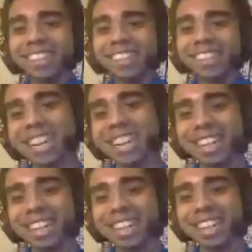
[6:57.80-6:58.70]
yeah,
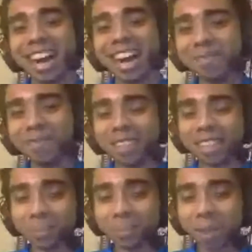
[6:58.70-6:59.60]

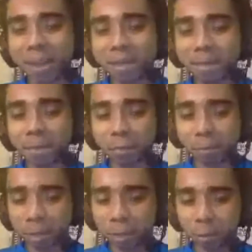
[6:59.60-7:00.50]
that's the way
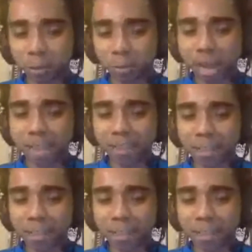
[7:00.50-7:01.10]
we've been taught to